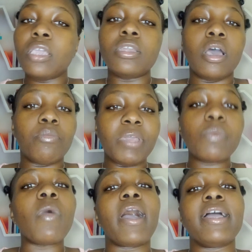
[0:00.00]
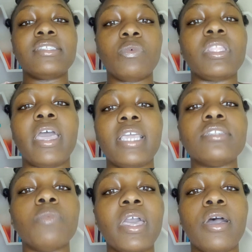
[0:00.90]
you know, be wise with that
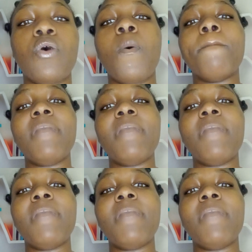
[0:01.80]
as well.